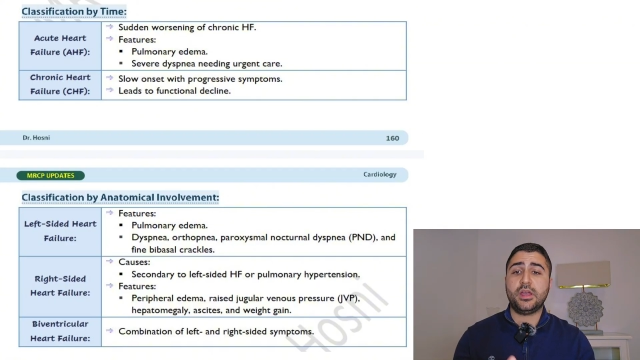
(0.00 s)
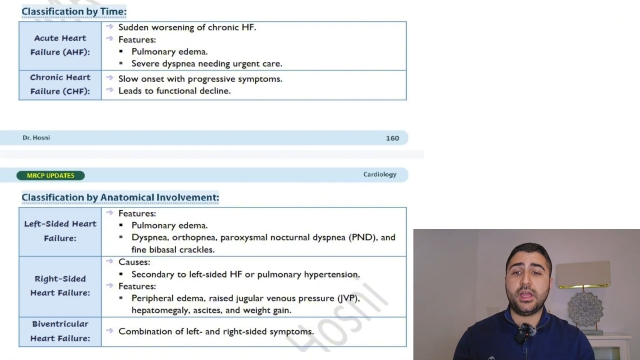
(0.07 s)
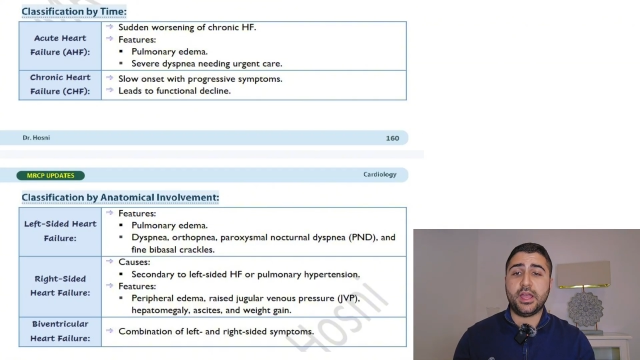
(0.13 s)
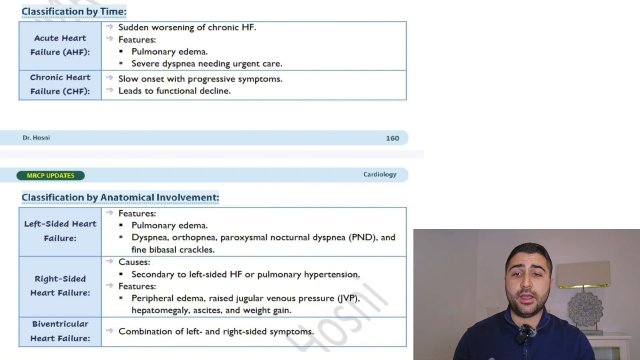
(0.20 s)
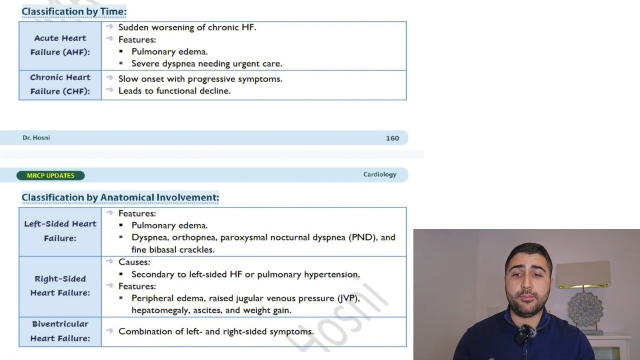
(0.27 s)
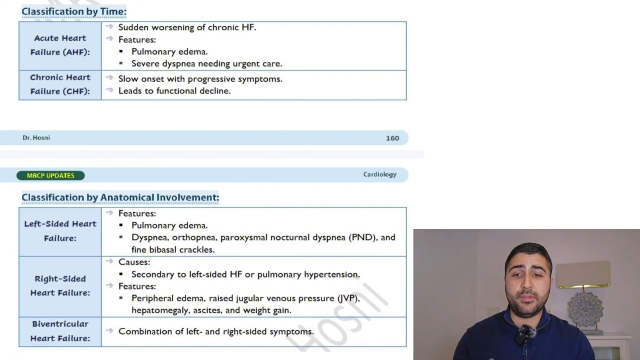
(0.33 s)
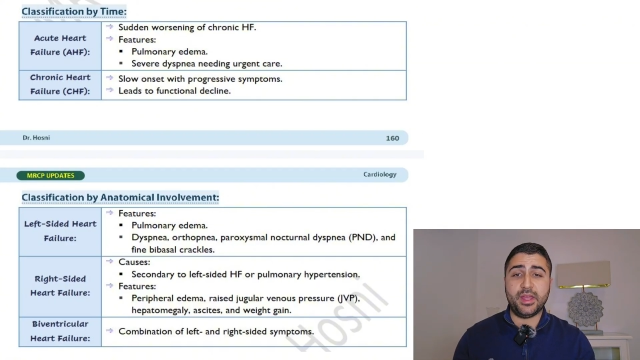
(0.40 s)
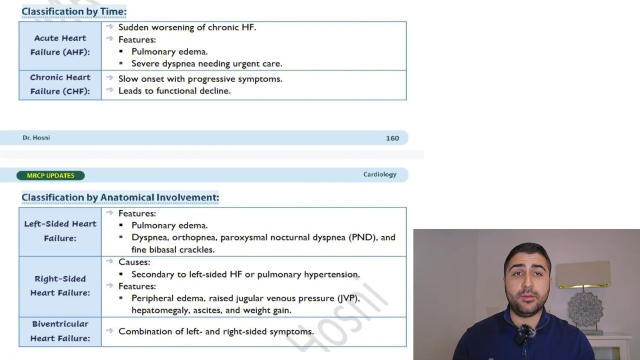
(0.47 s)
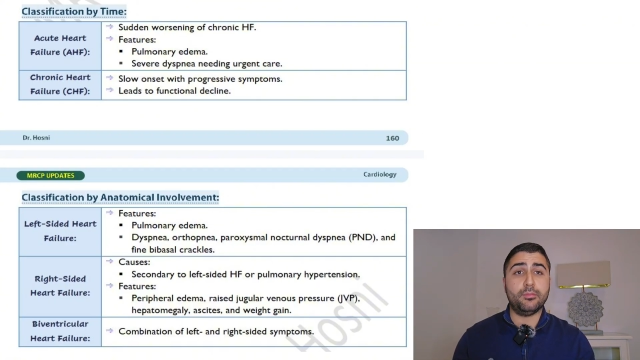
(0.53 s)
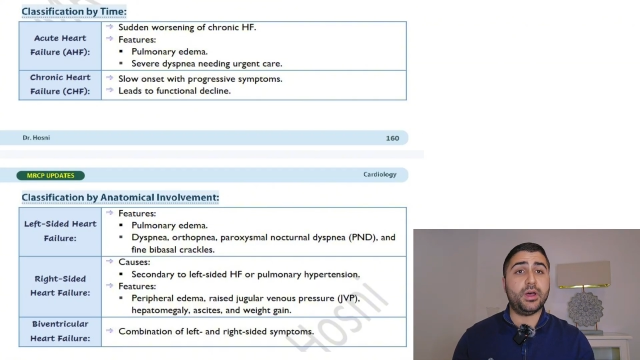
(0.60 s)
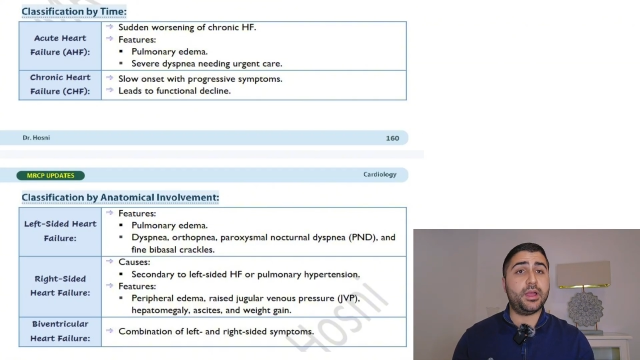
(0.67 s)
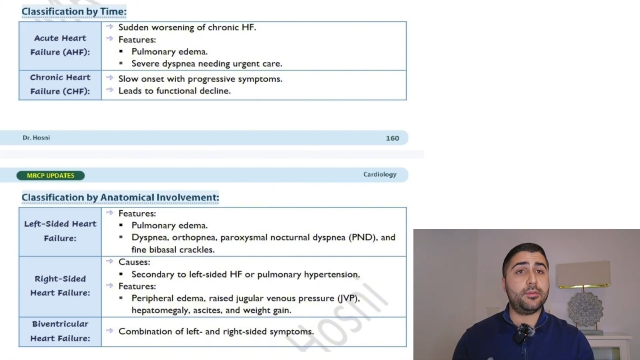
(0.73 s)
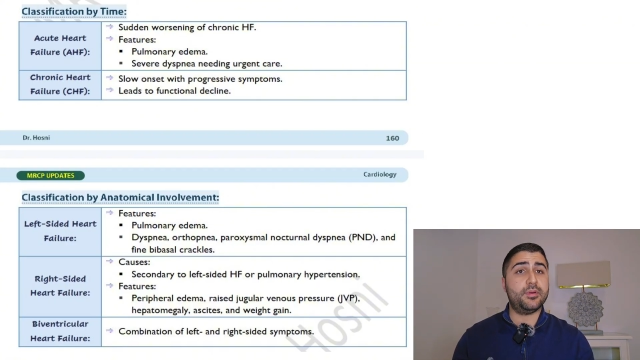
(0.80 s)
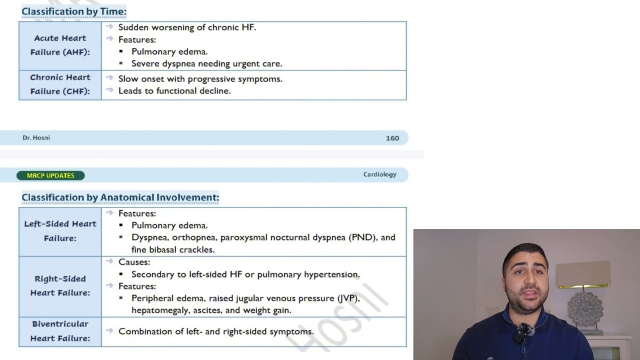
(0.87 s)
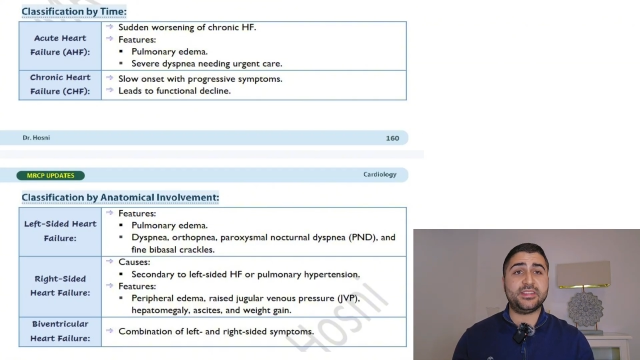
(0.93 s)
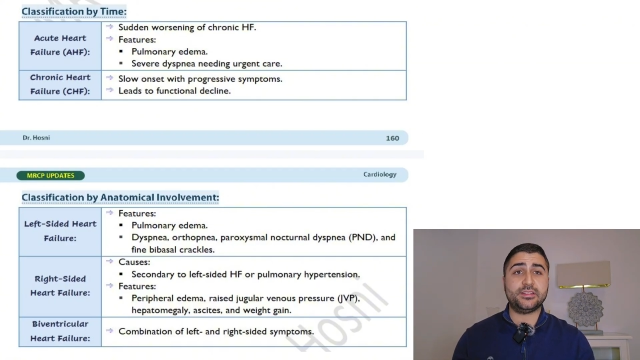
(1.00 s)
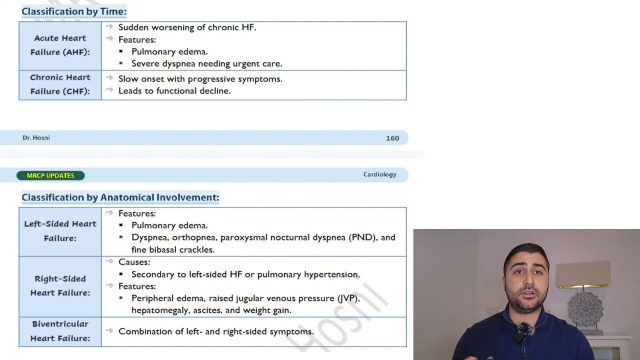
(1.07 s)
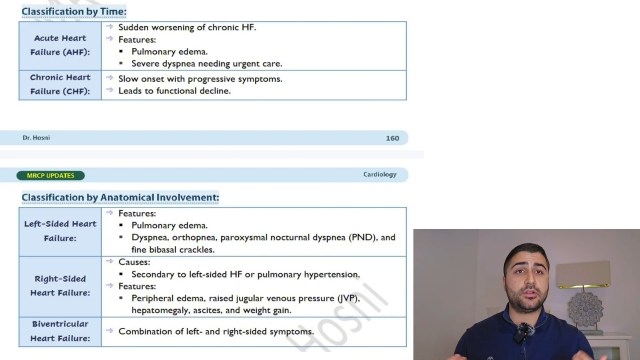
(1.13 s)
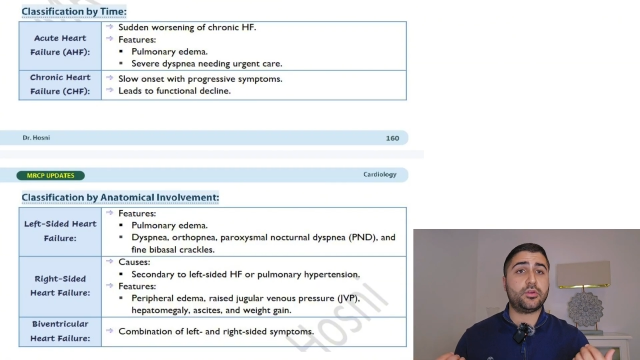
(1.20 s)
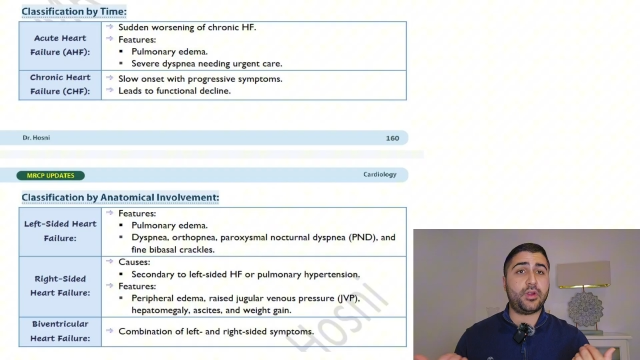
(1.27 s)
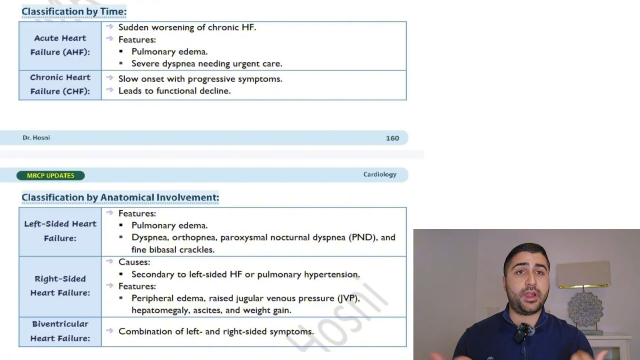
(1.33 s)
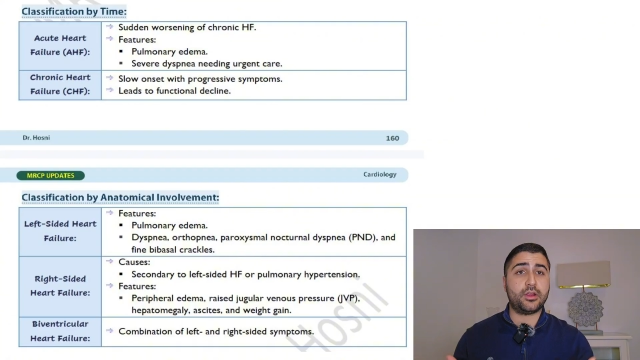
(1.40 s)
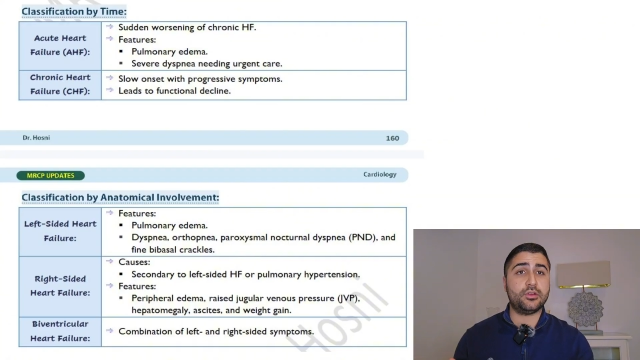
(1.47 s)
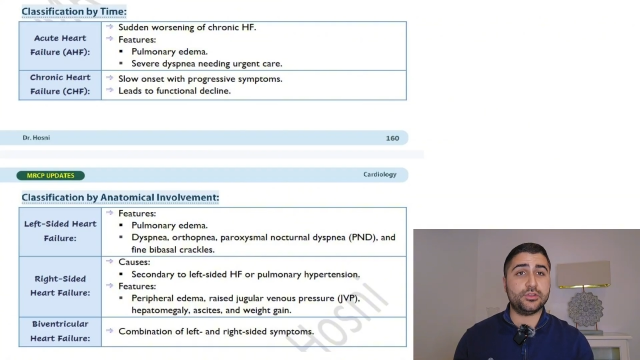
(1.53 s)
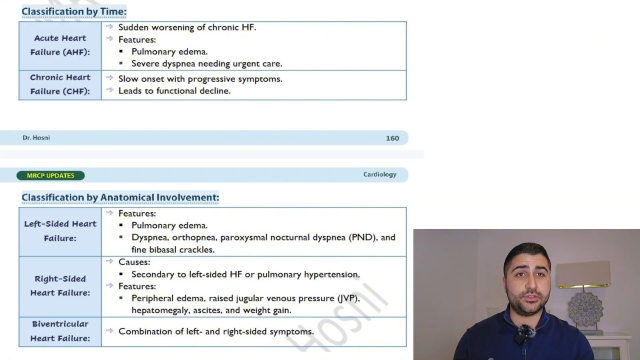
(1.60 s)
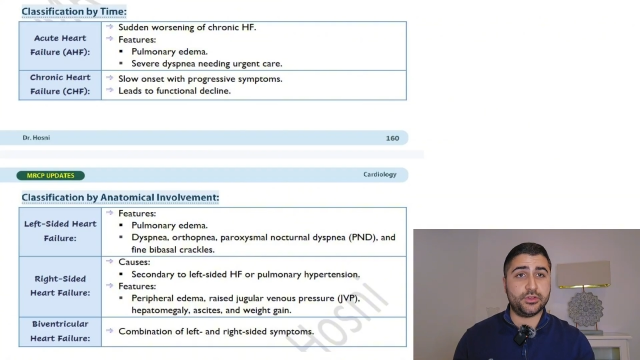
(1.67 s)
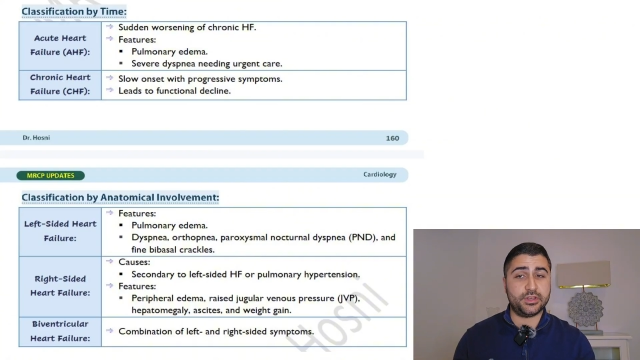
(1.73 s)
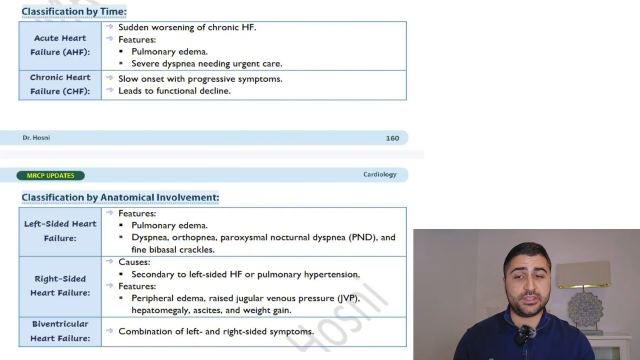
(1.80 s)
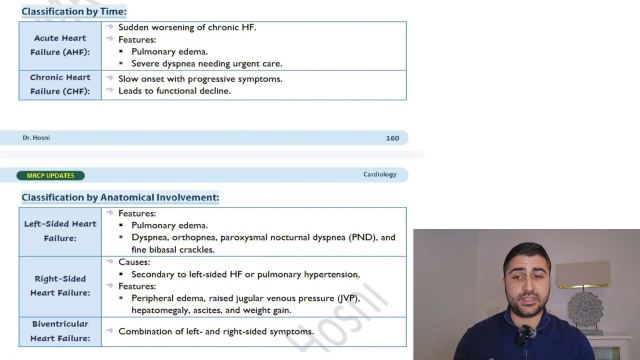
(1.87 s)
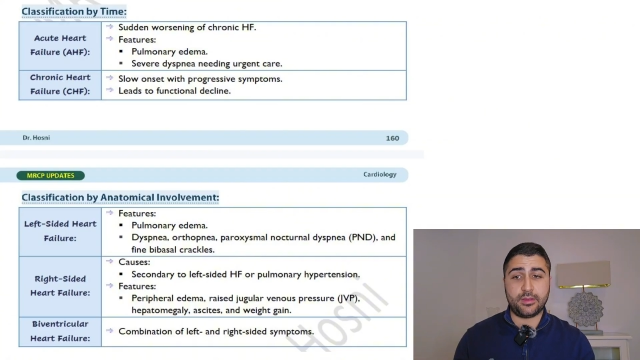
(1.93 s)
and bibasal crackles
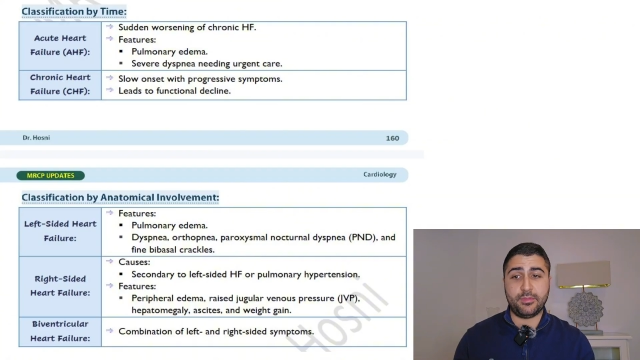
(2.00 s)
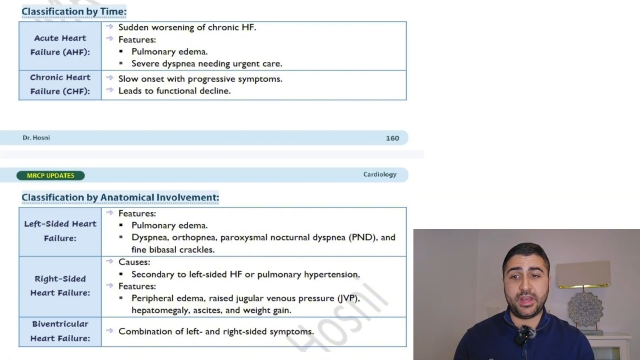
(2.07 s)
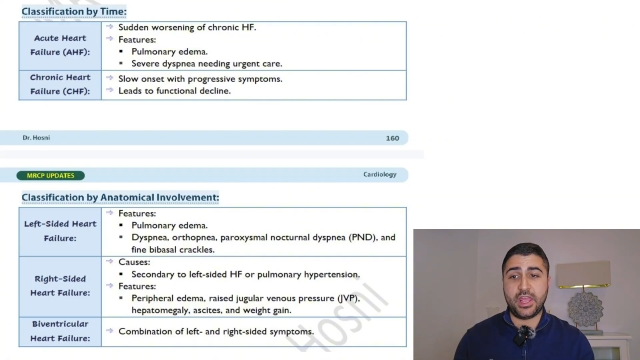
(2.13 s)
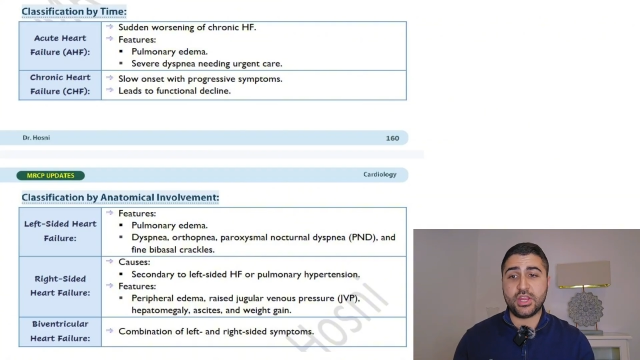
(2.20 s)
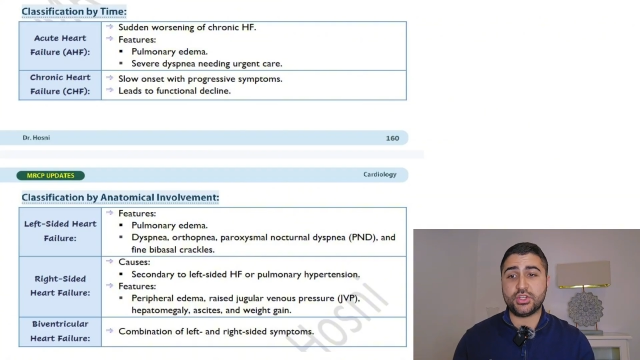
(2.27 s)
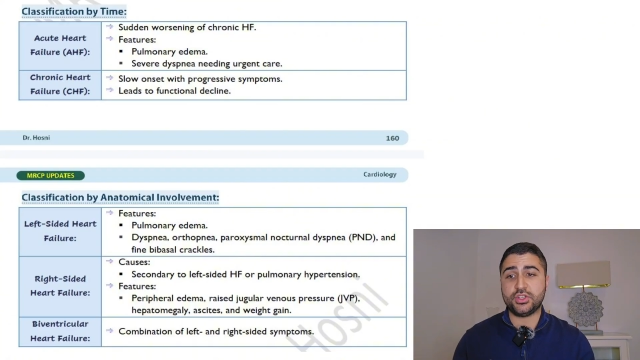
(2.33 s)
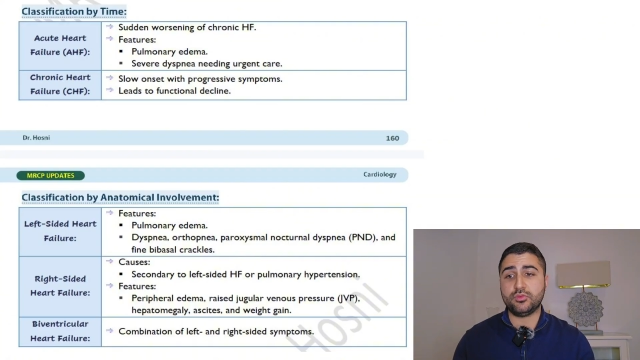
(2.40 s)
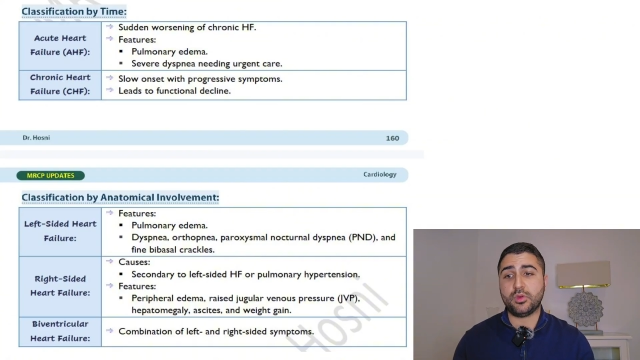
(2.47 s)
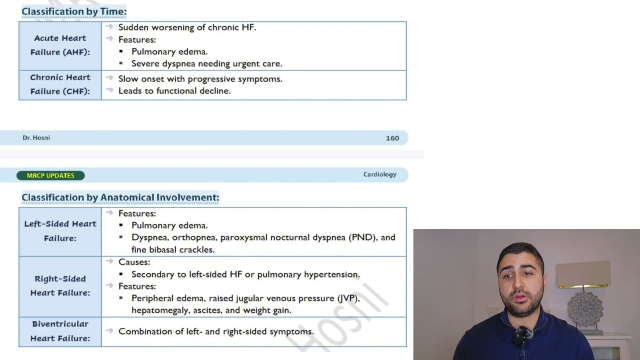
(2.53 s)
on examination.